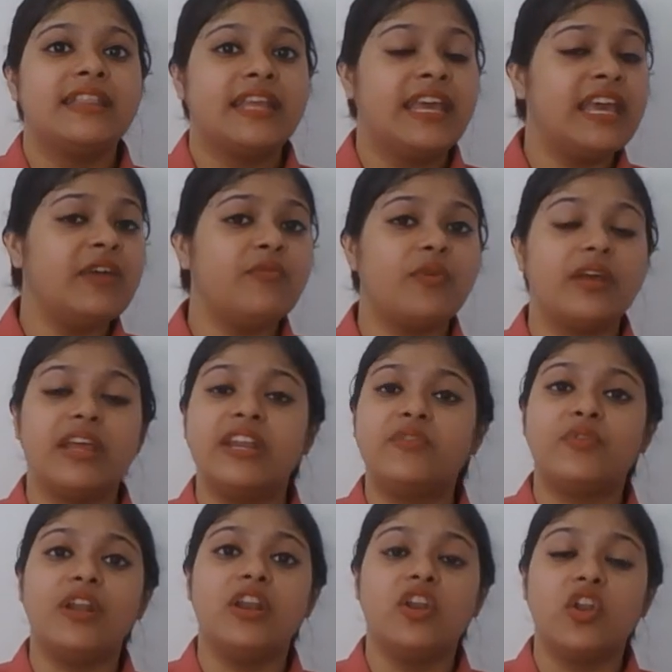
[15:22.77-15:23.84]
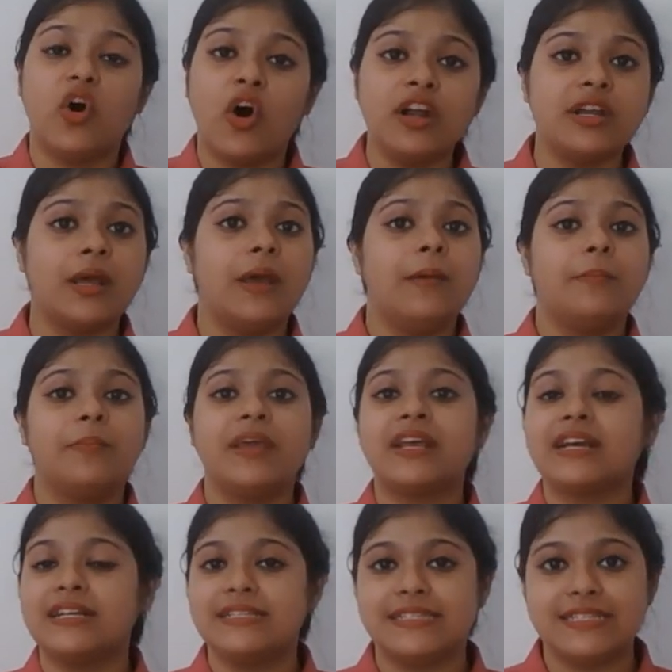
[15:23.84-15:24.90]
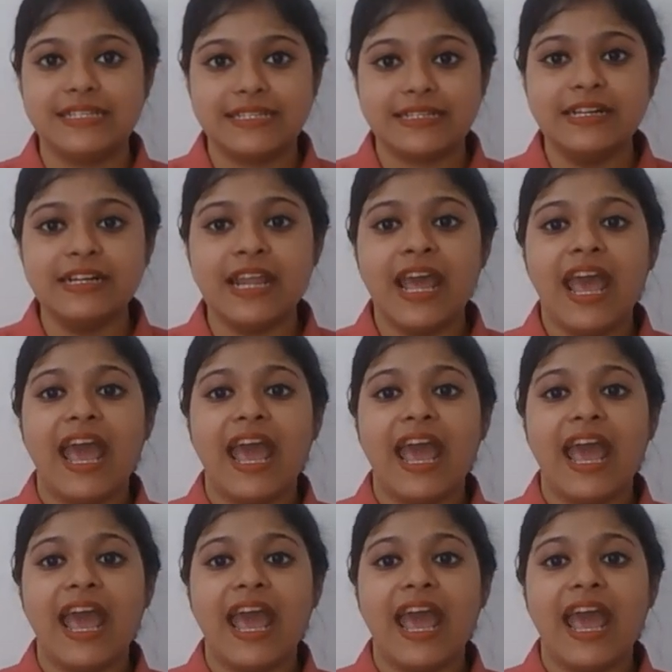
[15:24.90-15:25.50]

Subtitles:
it will not be considered